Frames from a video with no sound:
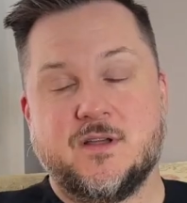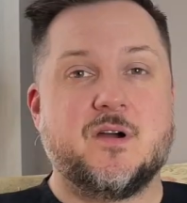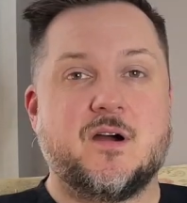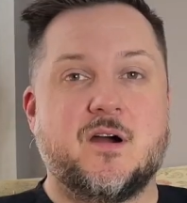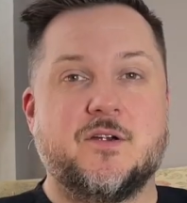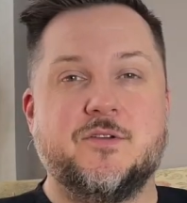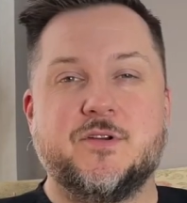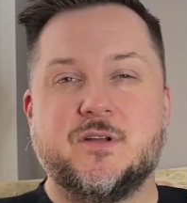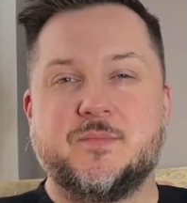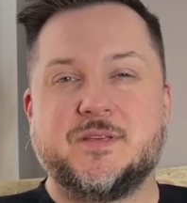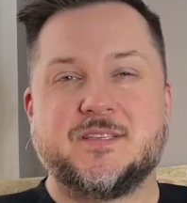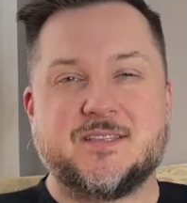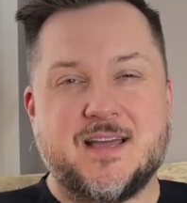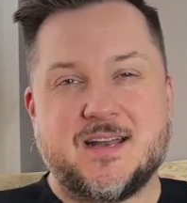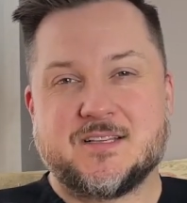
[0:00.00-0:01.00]
Are you going to be
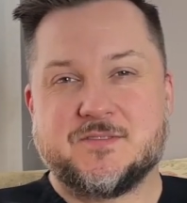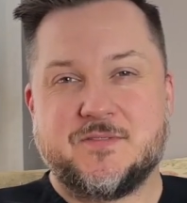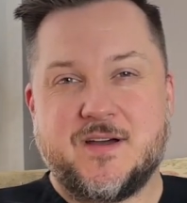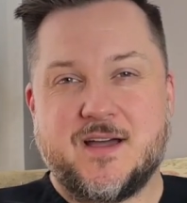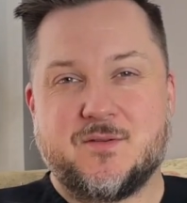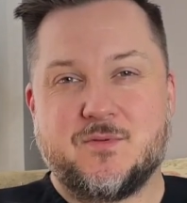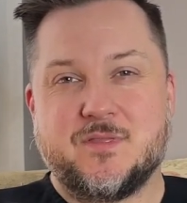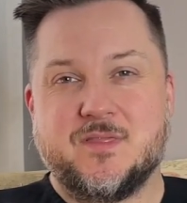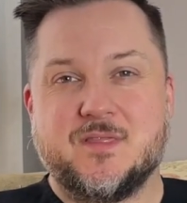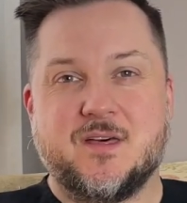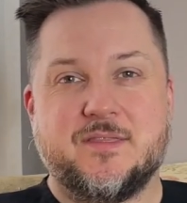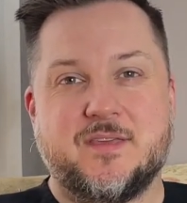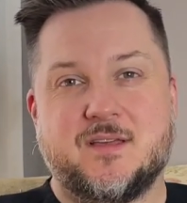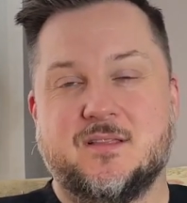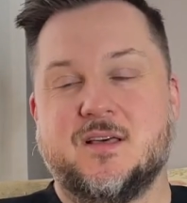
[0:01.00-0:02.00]
satisfied with
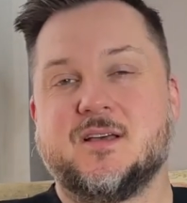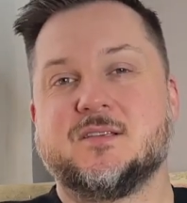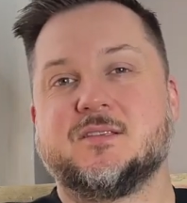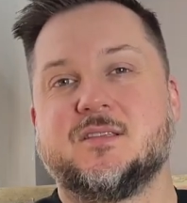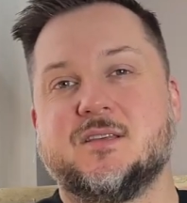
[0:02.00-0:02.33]
nothing less